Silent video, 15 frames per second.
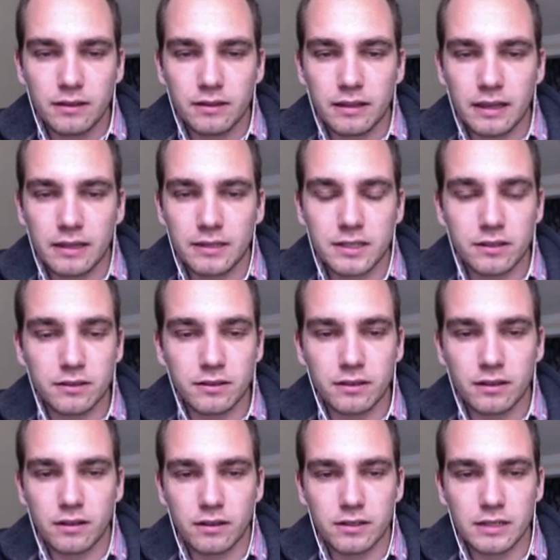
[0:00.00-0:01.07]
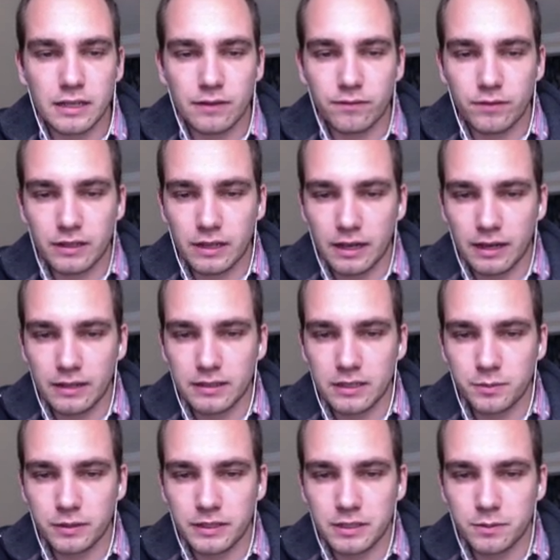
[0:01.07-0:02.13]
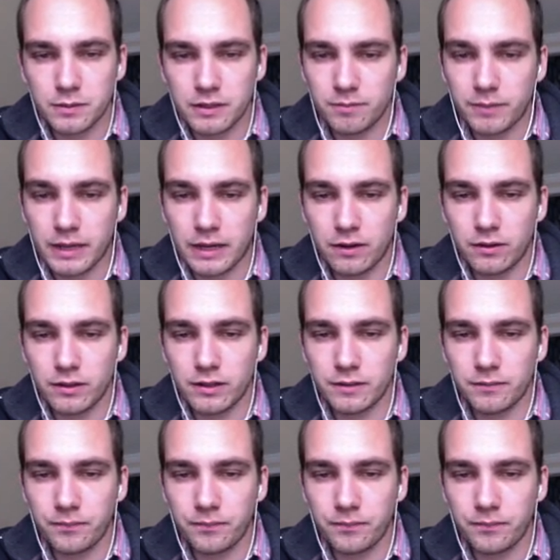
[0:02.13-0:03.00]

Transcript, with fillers: The eight-cylinder cars had really high displacement and power,